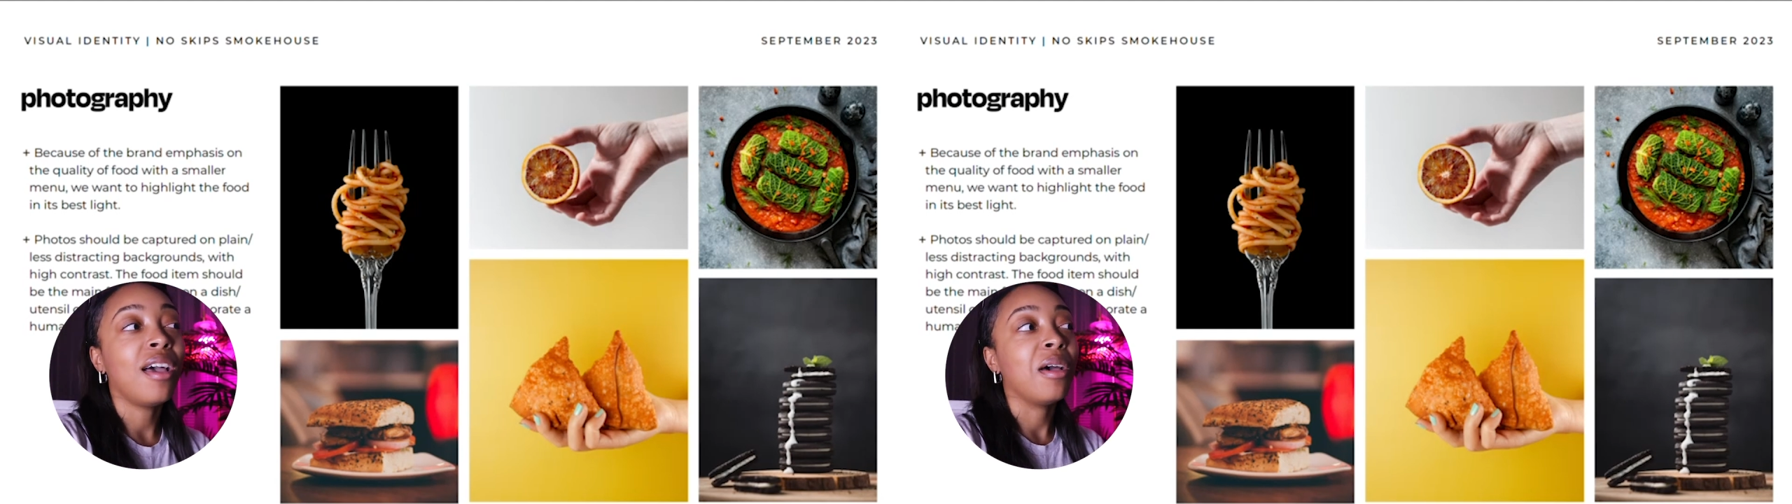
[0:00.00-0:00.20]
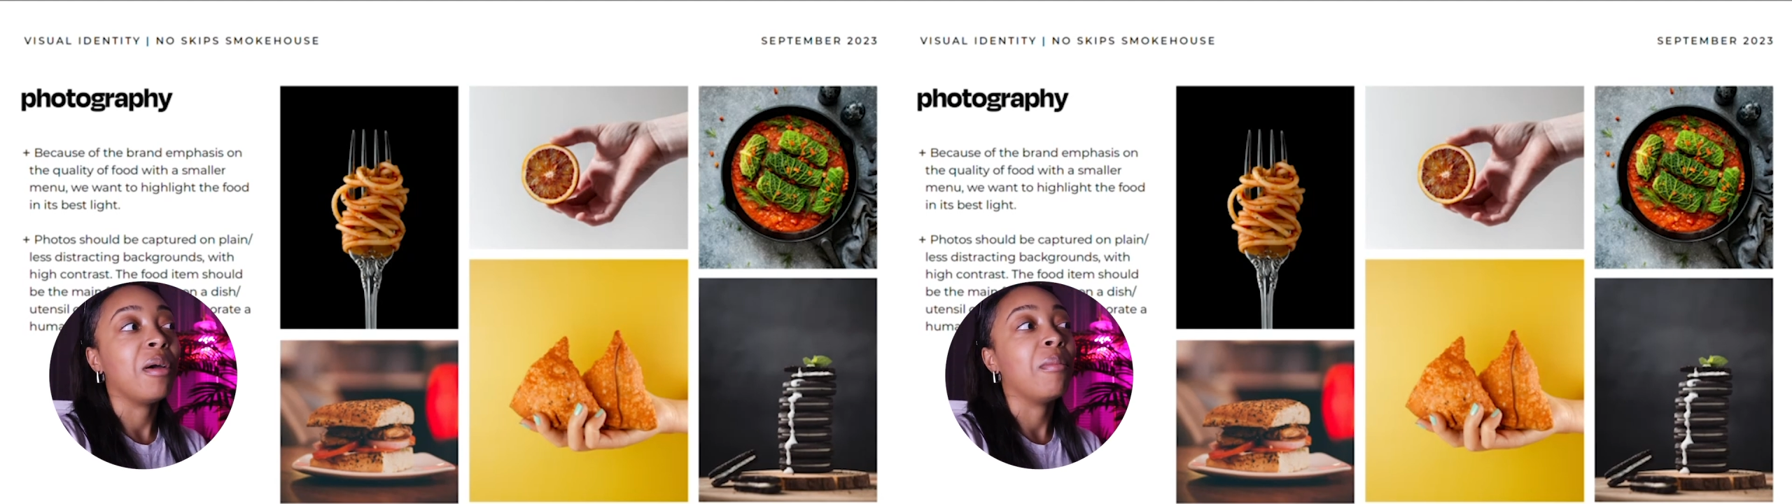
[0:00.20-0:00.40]

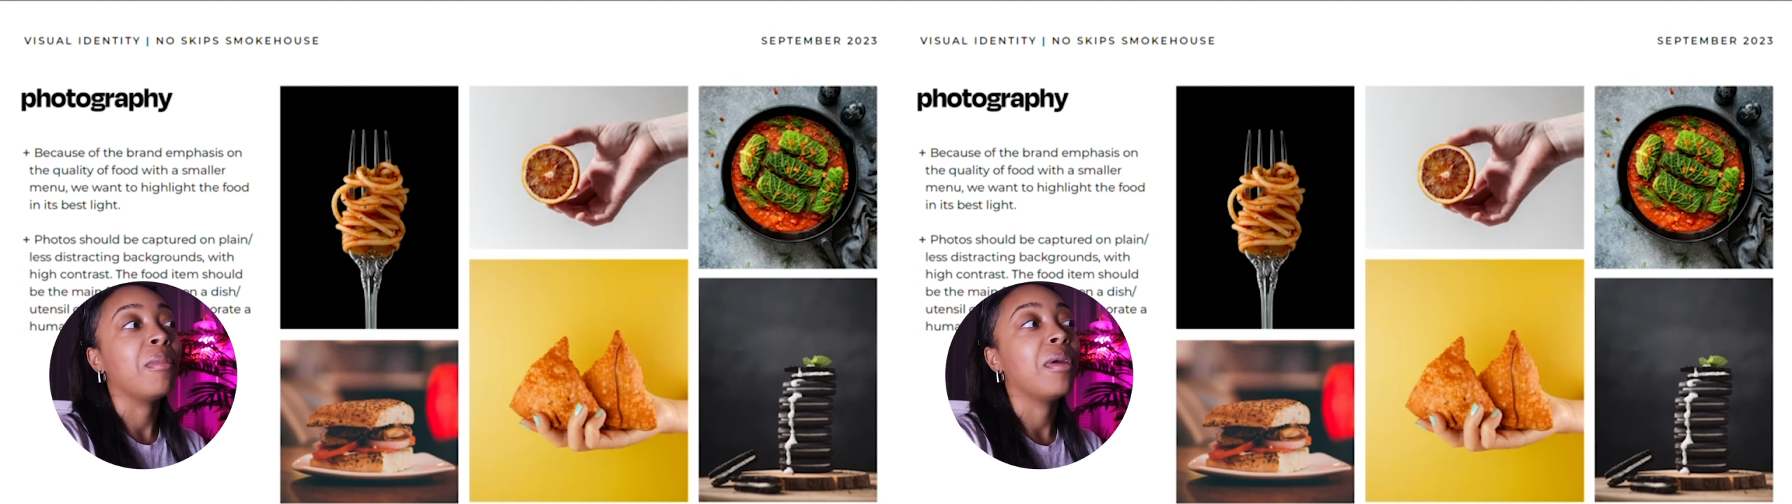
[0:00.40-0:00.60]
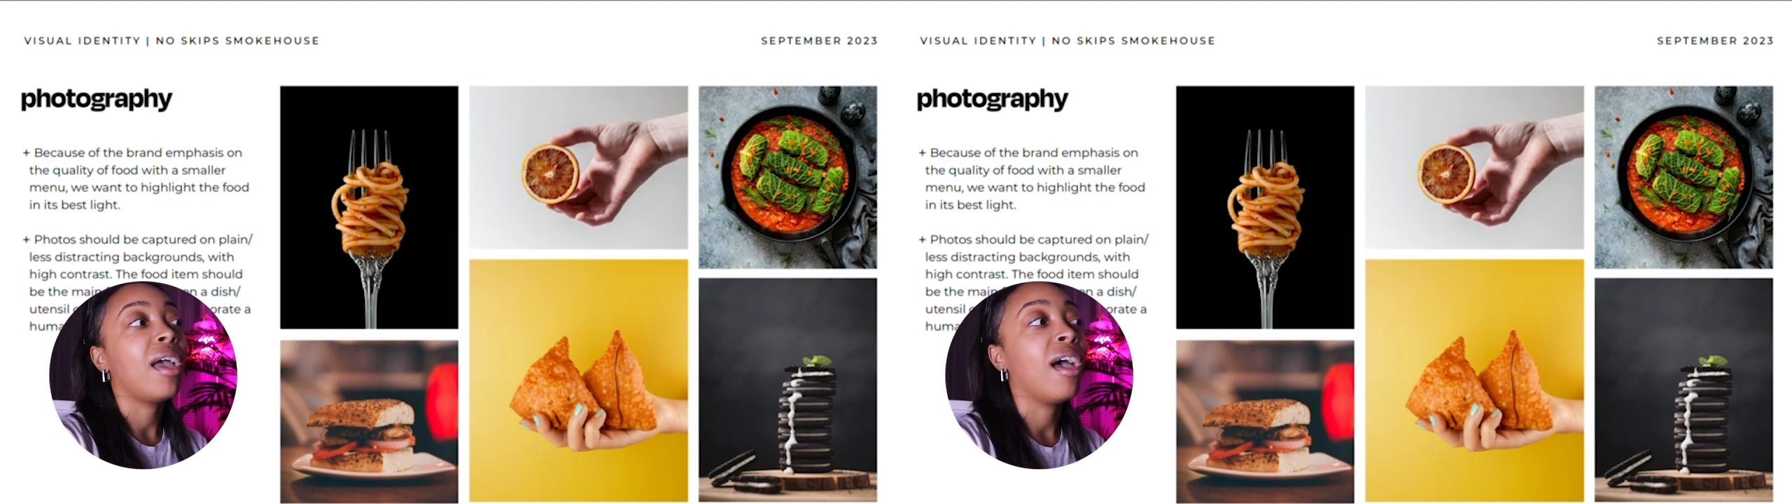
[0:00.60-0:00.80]

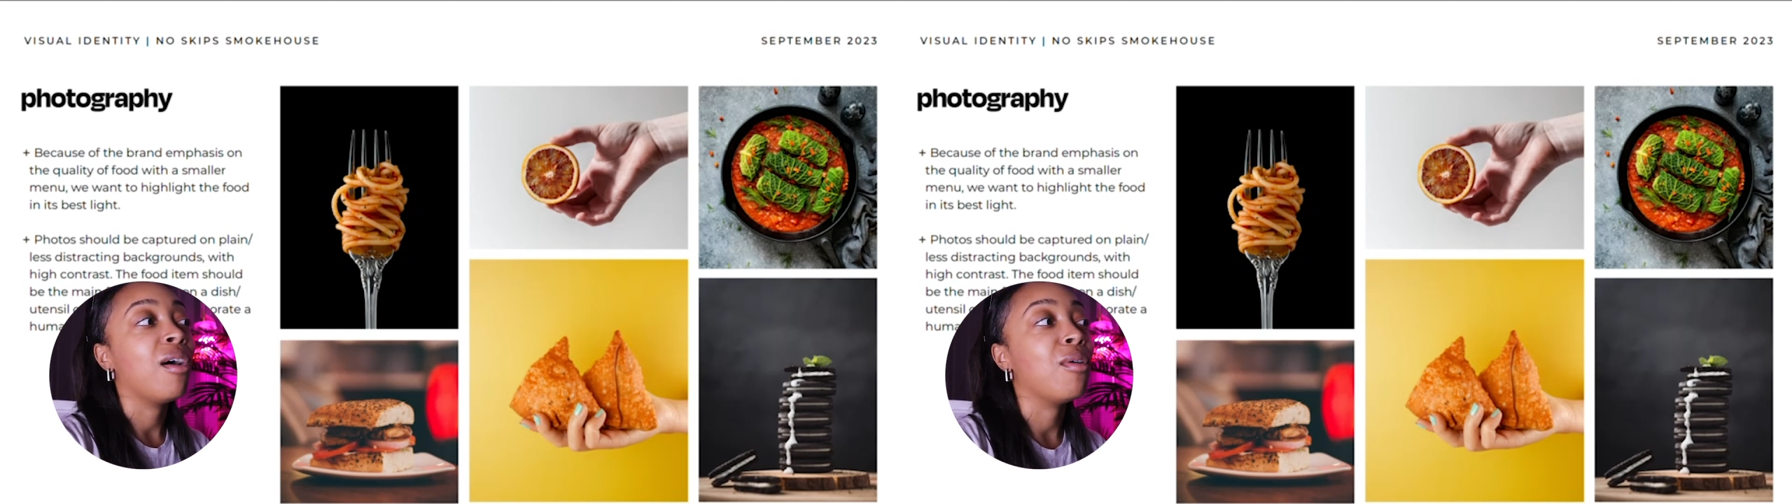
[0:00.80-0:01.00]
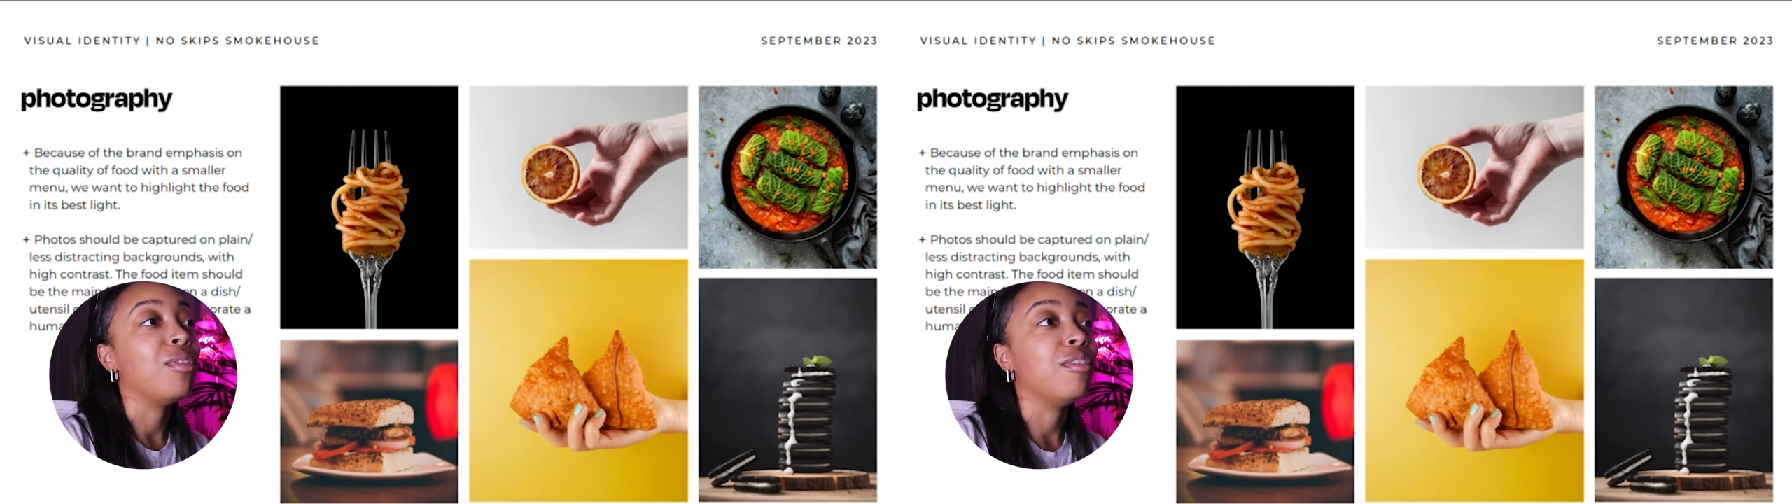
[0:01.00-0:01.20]
um,
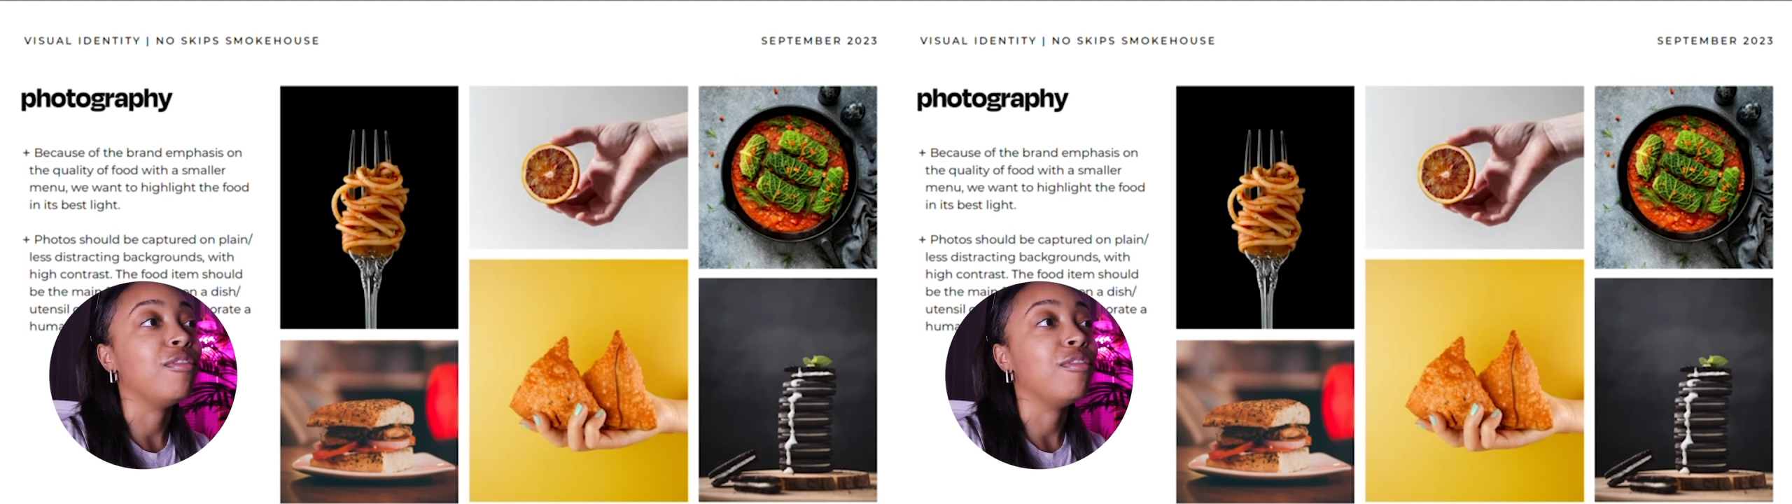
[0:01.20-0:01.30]
how the